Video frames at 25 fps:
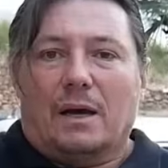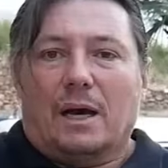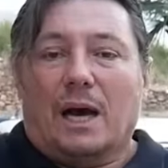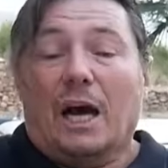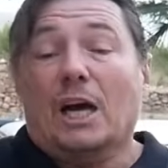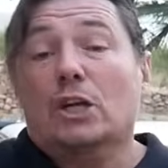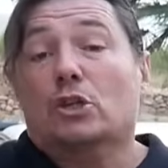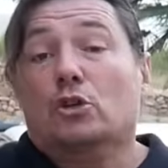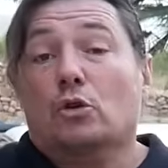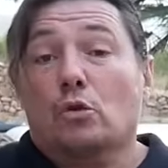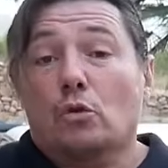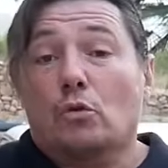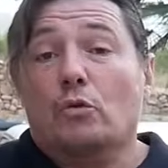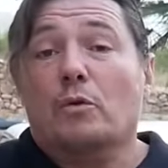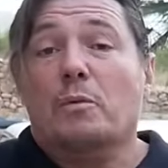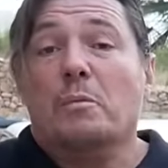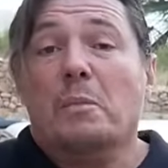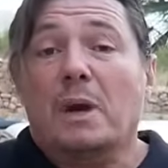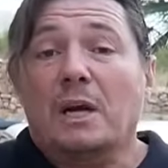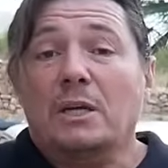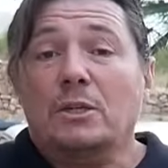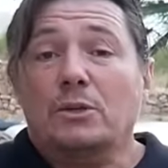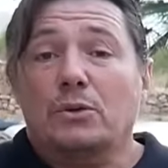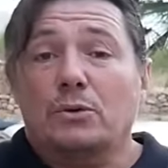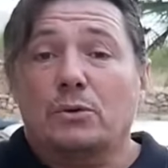I should
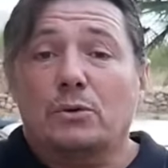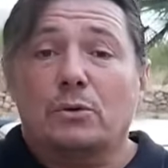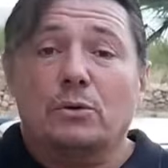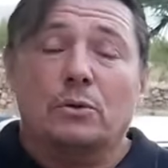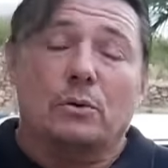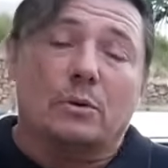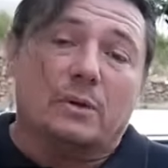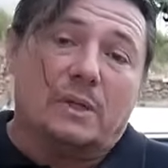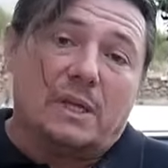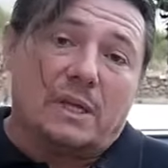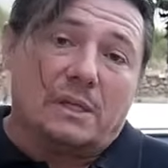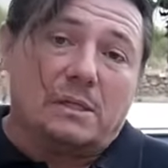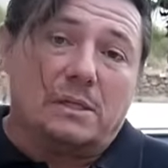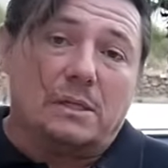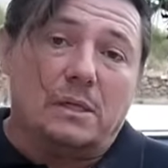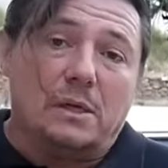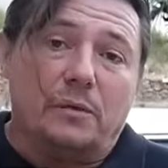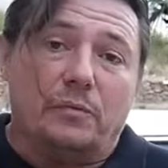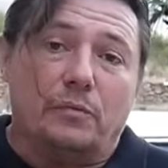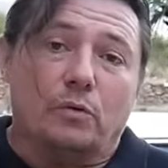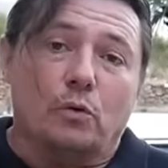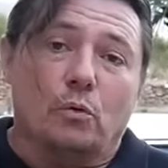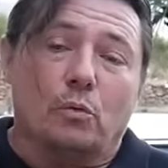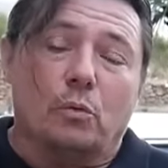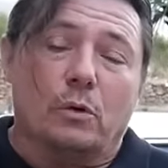remind you that
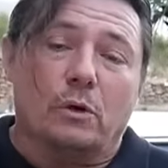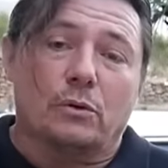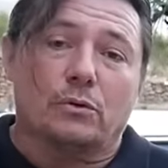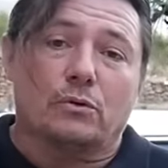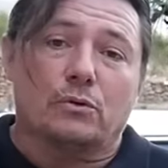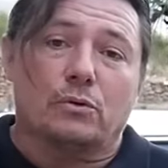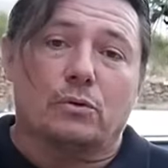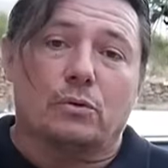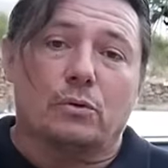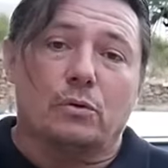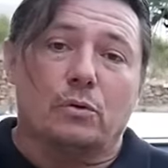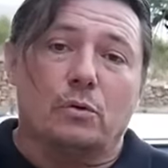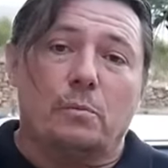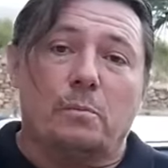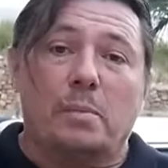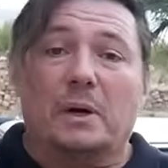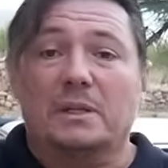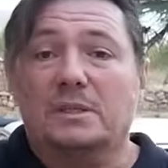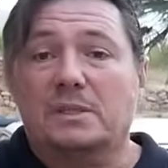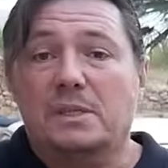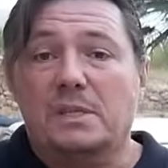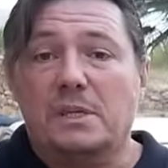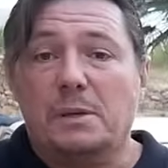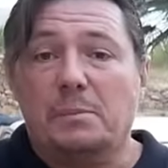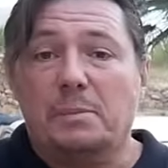if you want to
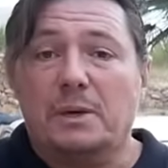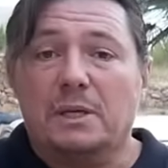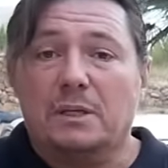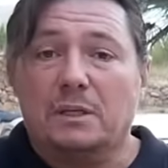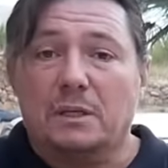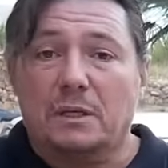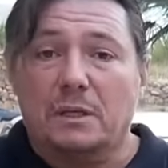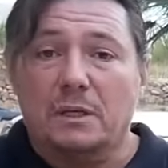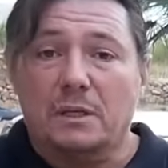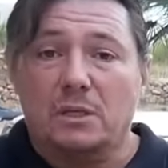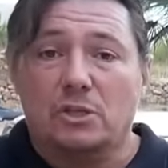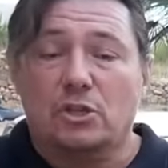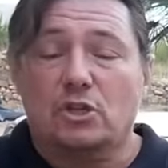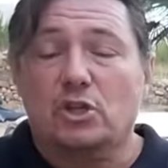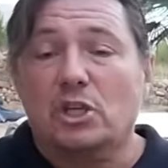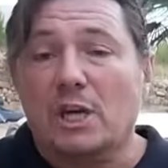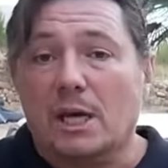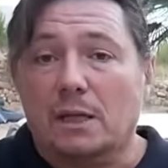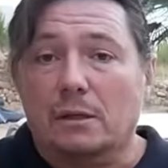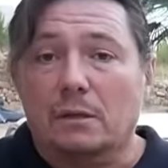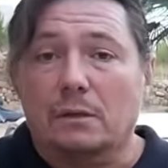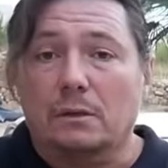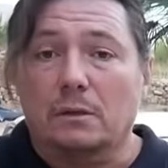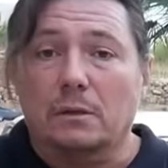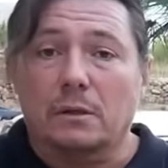participate in his
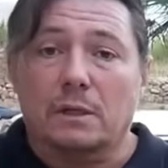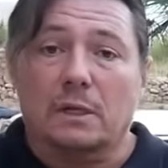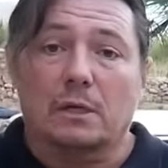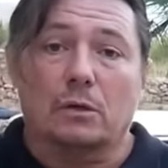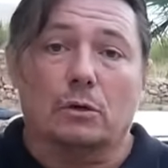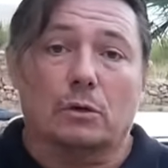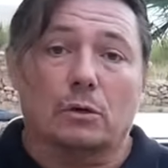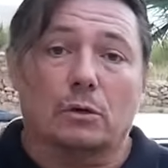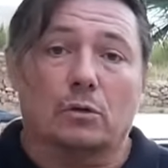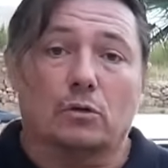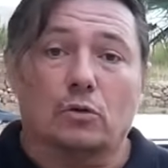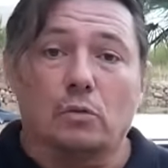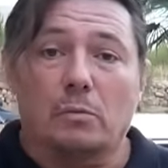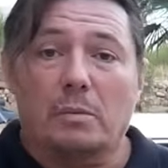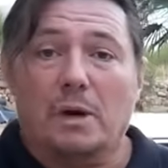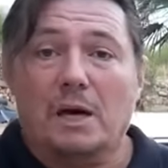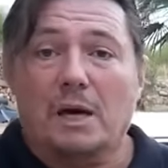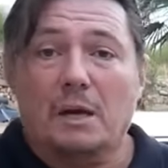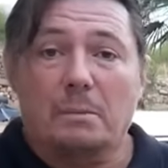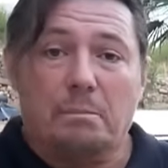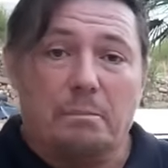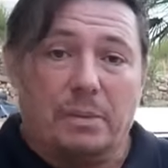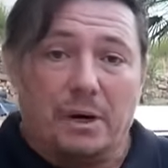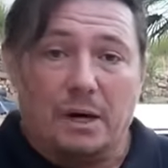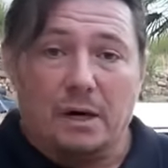channel in order to
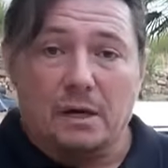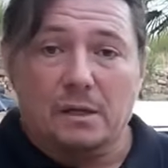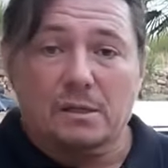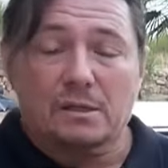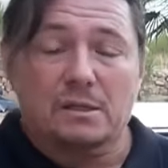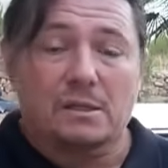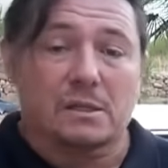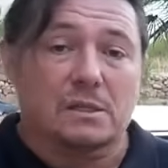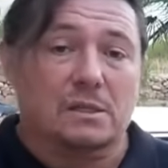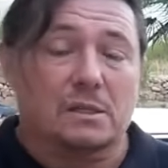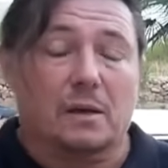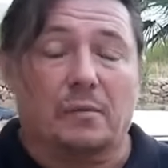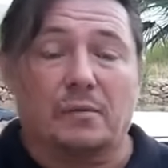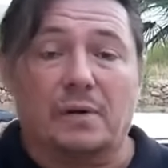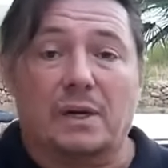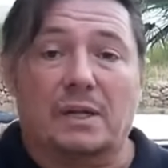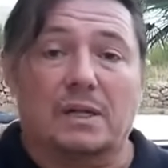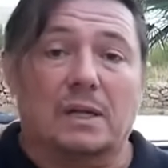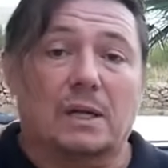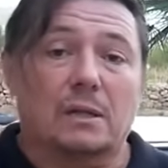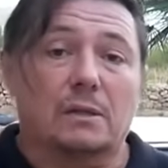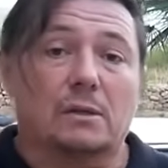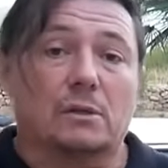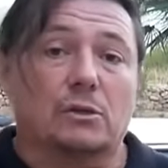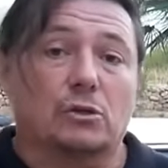buy parts, stuff like
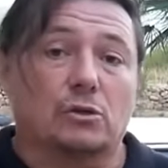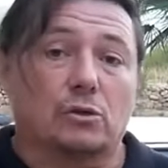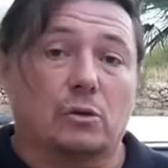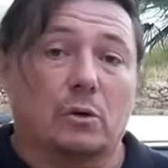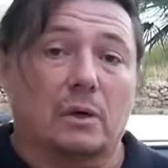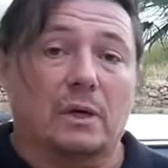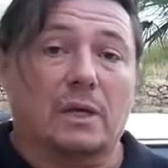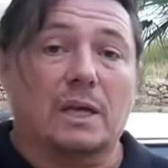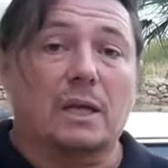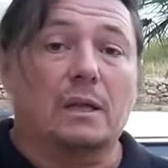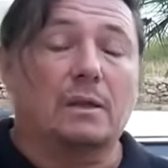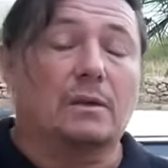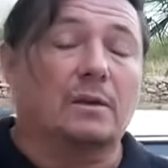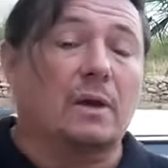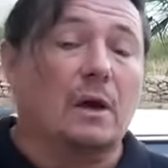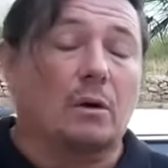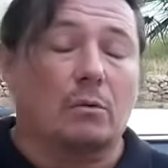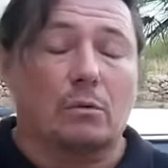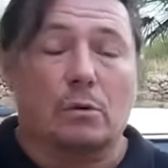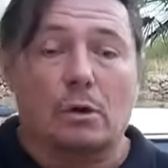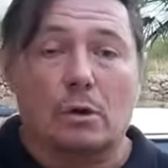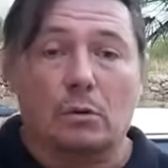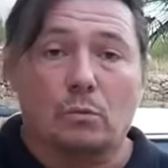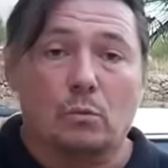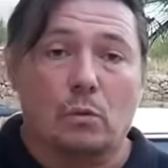that, so I can
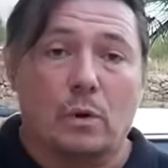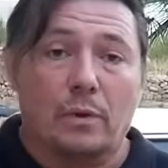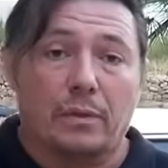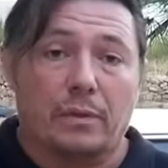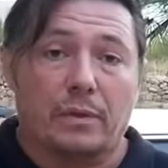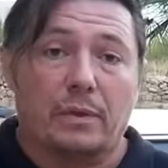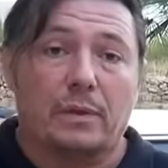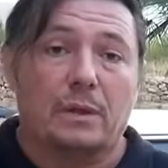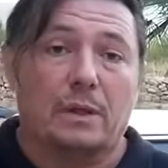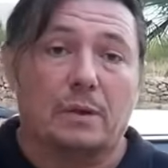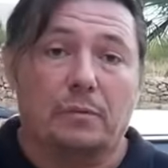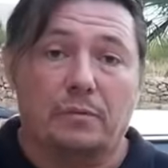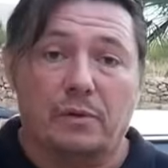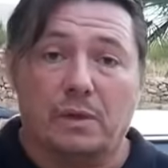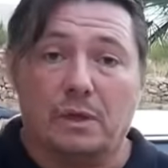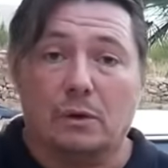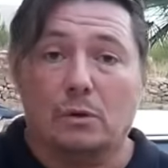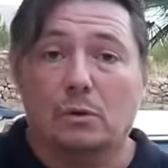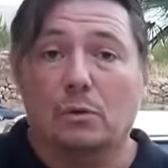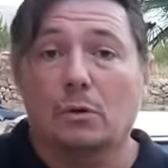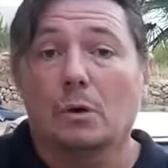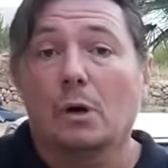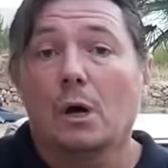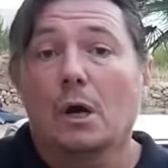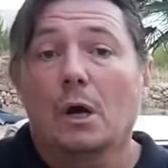carry on with the
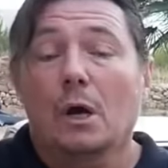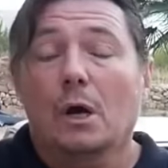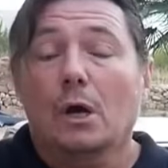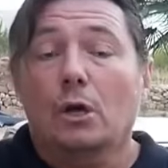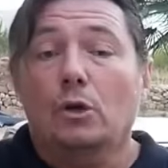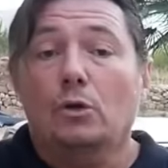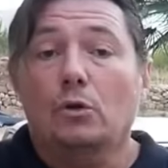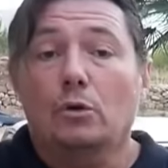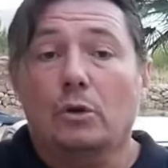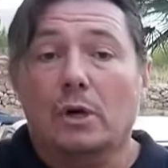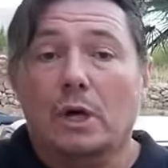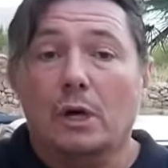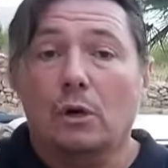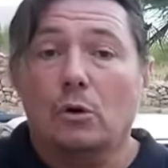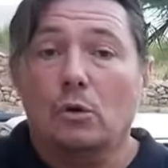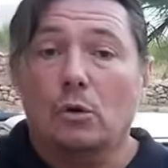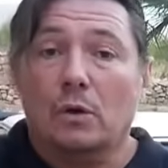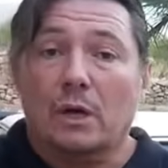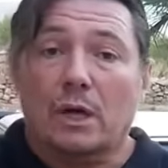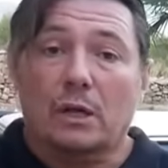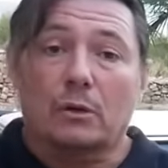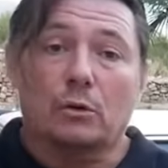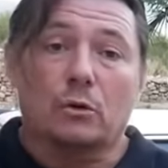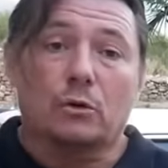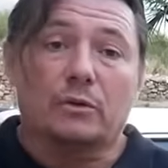video, you can
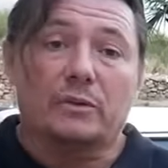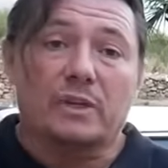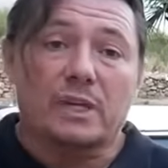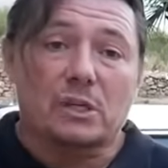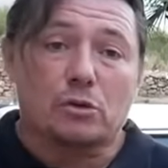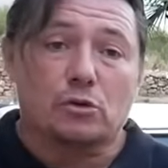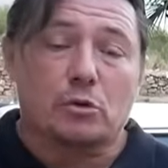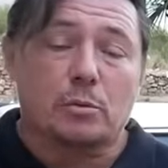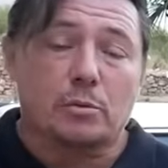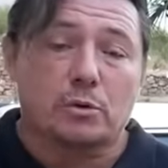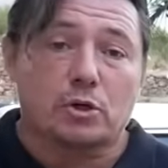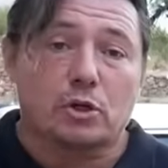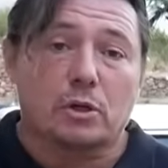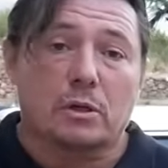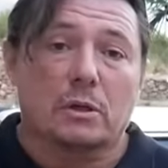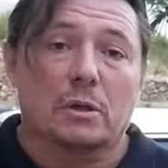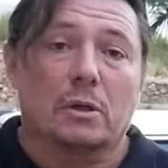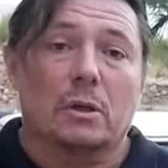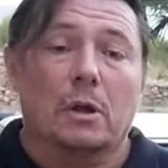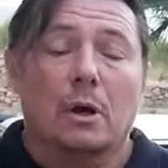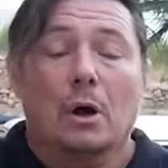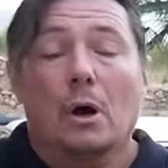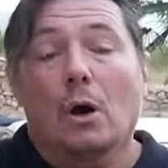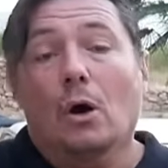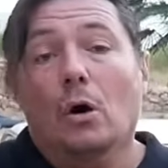look at the
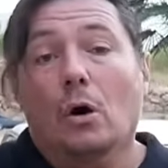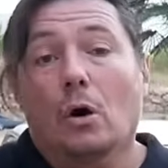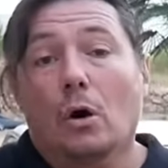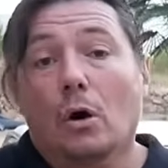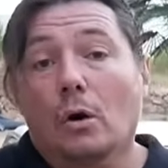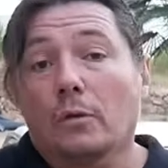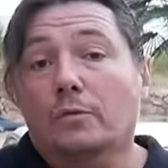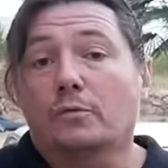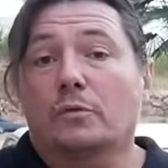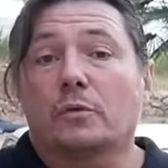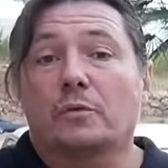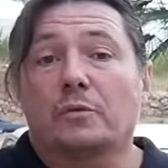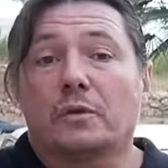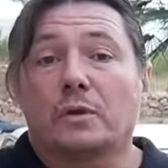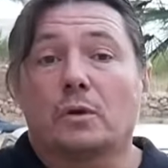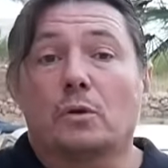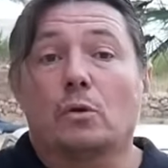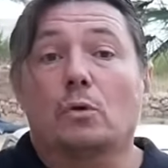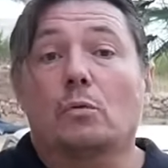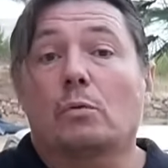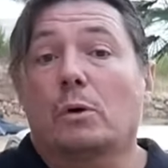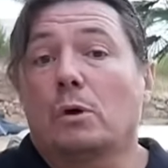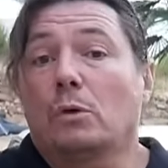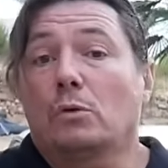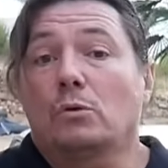description of the video
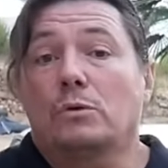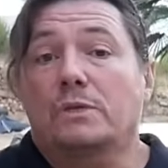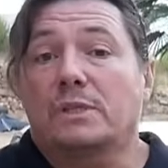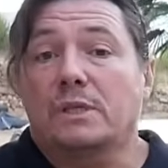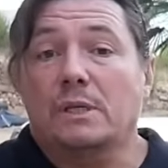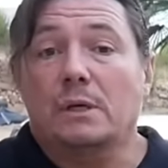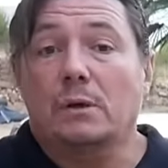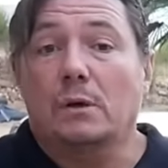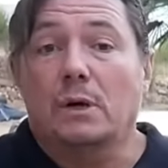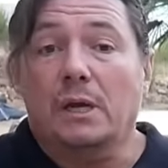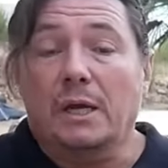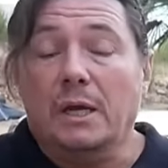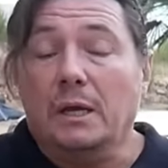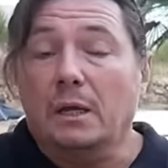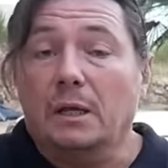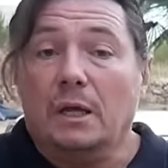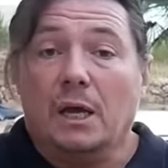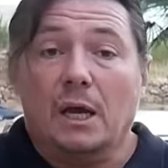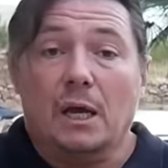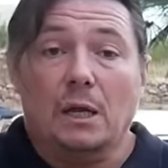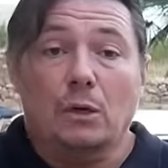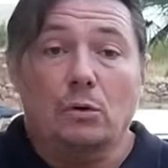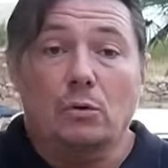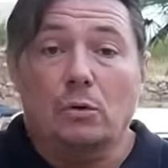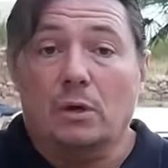where you see a link
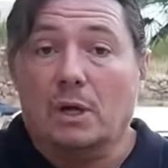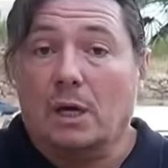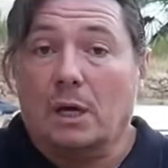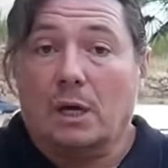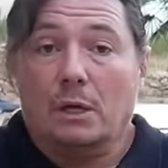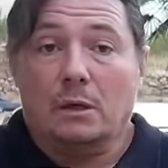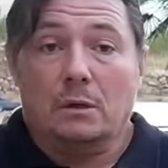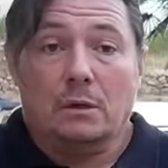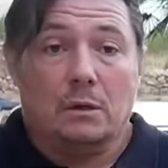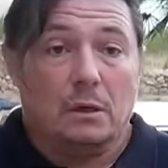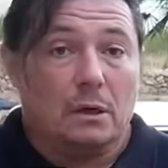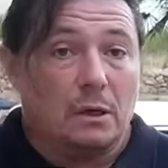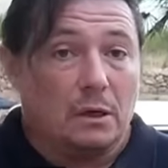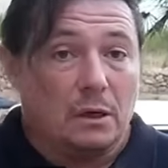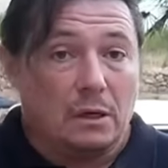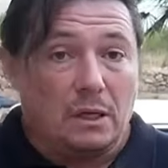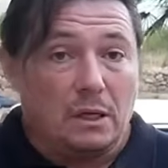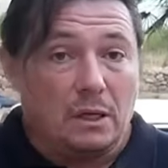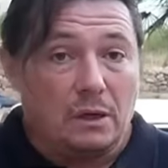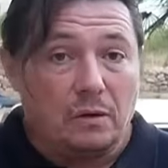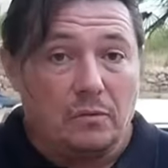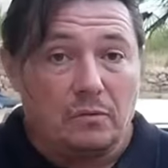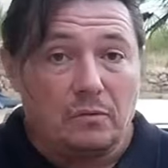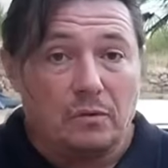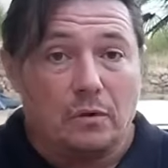and you can
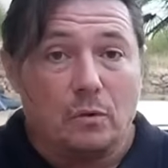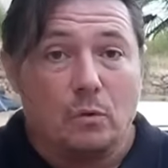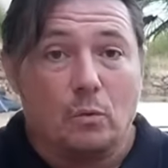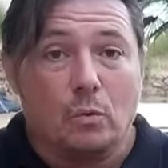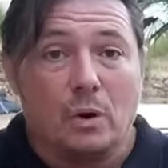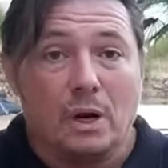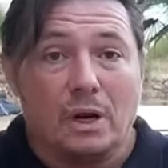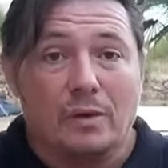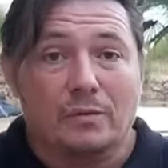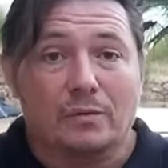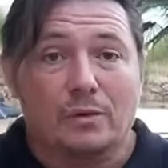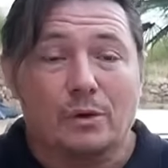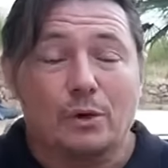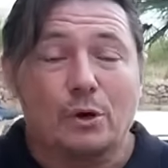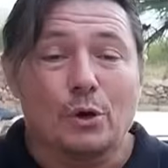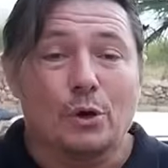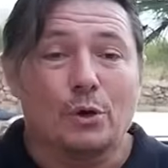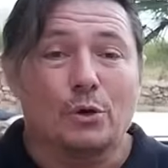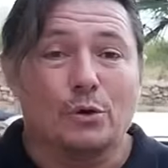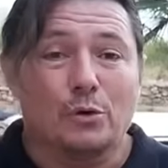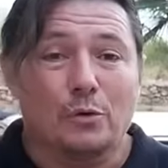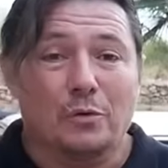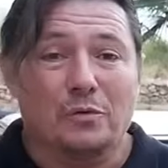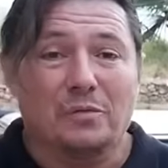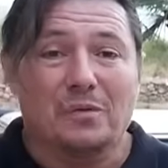give whatever
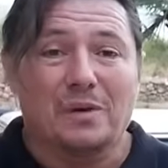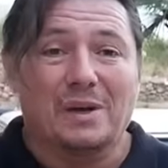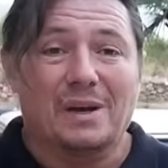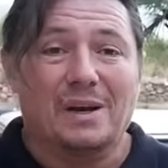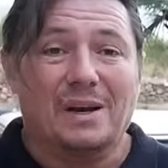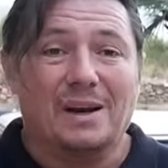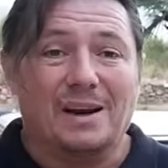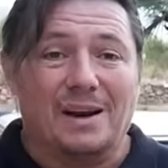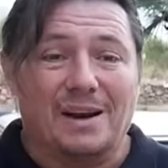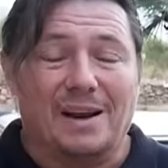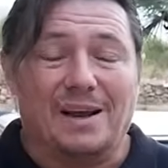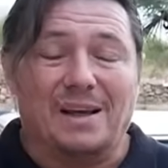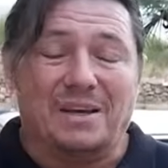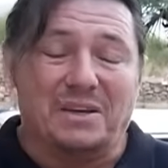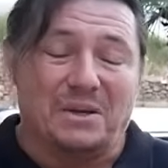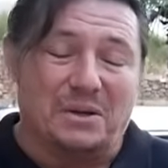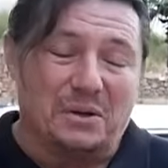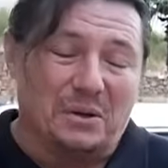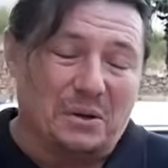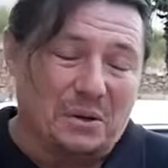you feel like.